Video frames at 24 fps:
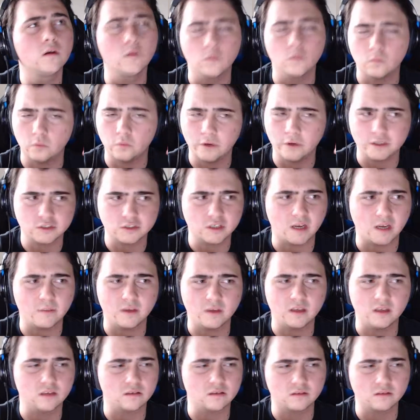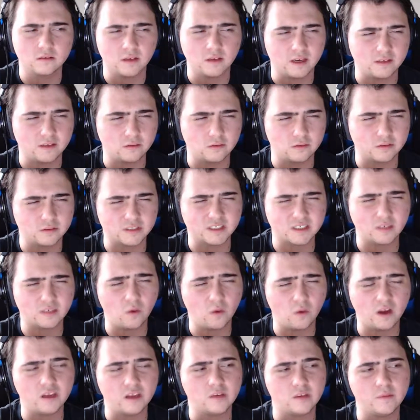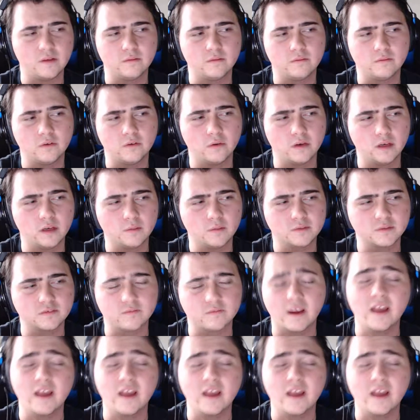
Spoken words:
Which, I mean, I don't understand why you'd be going up so far.